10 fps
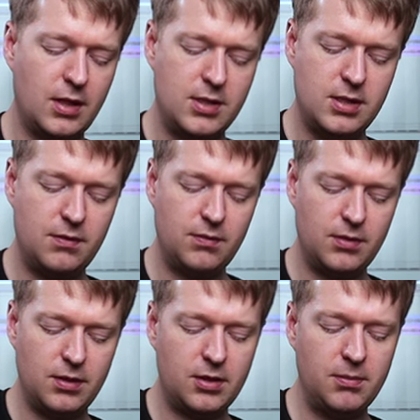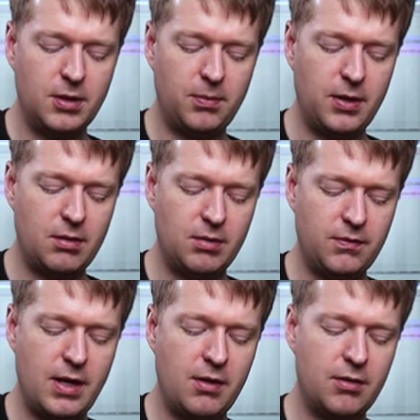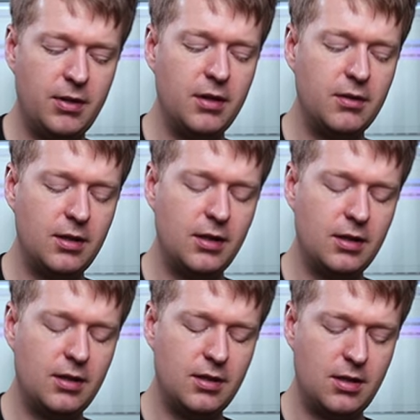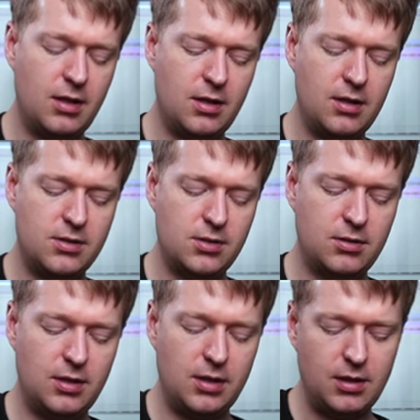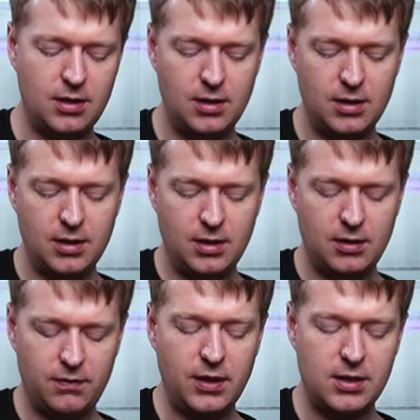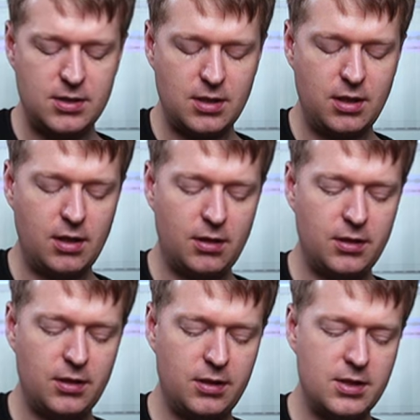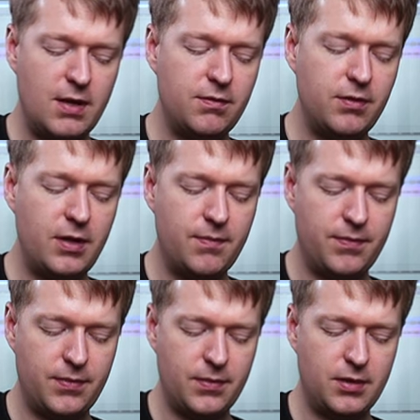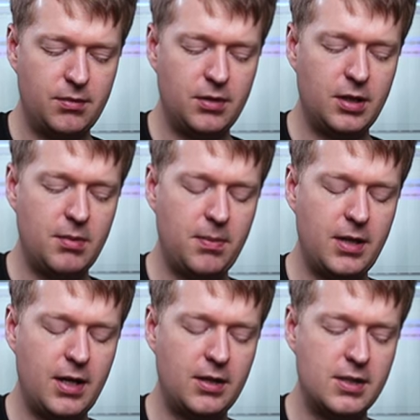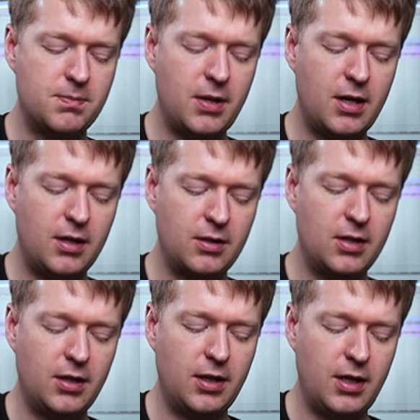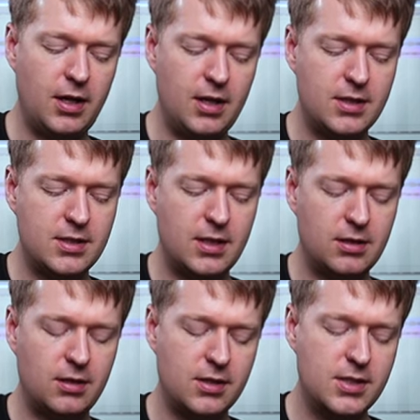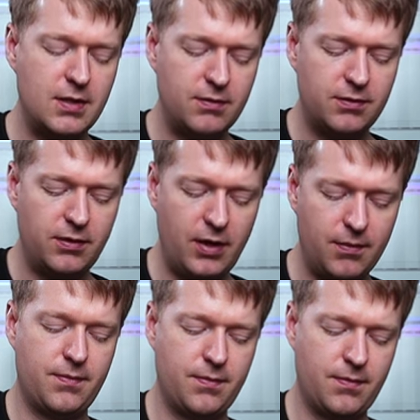Instead of coming up here with our ring finger uh, to the finger, sorry, on the tenth fret, we're going to be playing this barred note here instead on the seventh fret.